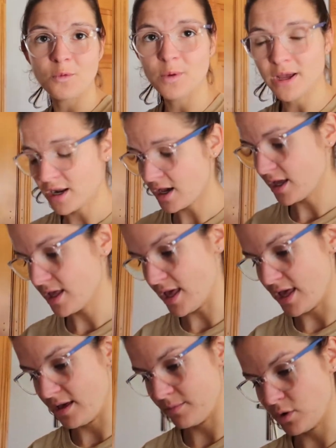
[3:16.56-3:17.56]
when I
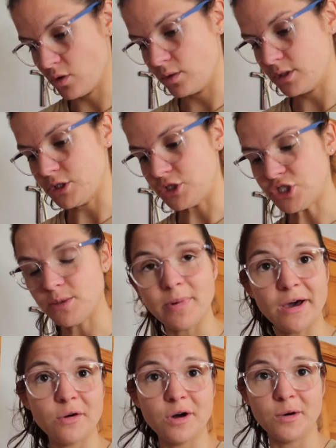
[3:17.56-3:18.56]
am going to ship
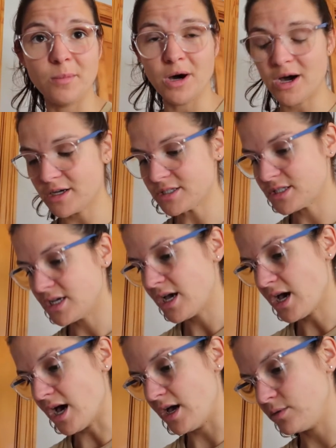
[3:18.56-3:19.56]
out a box,
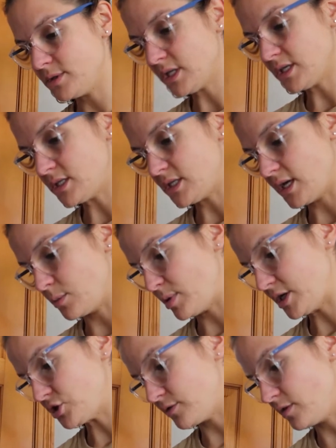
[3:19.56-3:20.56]
I always like to take a
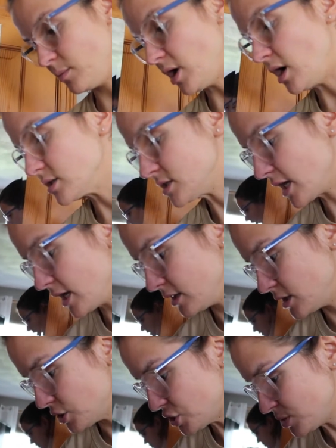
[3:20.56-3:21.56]
picture of the box
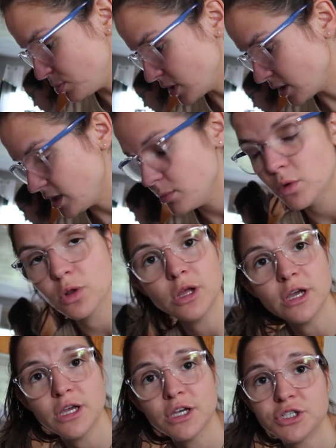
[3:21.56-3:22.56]
and the shipping label
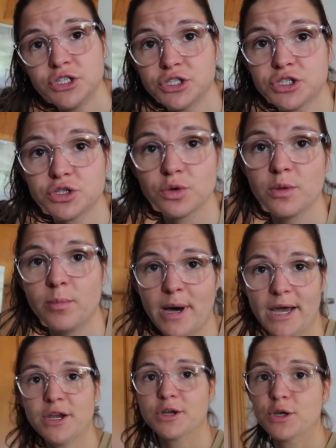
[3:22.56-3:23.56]
just so the
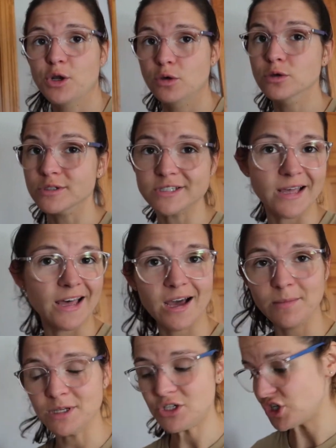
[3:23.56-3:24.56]
buyer knows that
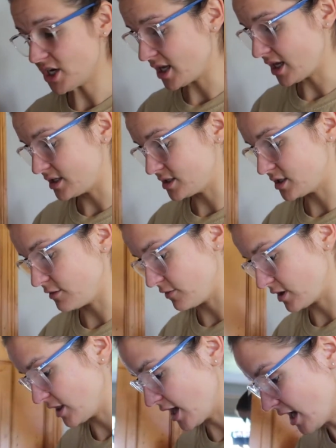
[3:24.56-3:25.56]
I'm legit and stuff
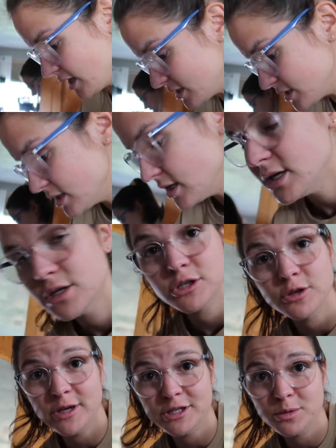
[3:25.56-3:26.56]
like that.
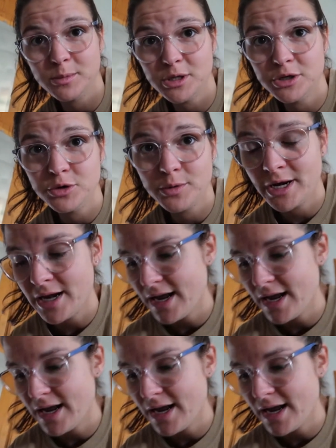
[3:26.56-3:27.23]
So that's what I'm going to do right